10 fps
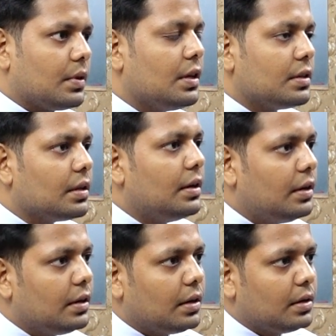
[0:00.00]
yes, a
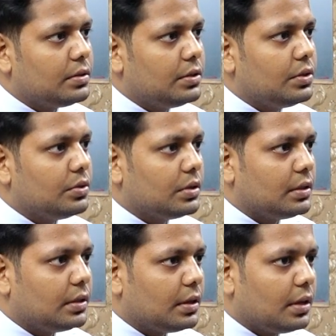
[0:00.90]
written constitution,
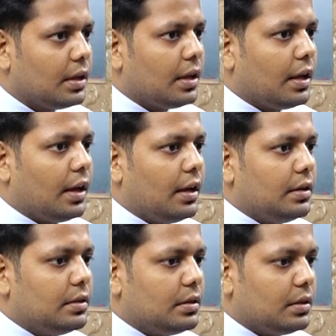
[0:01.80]
and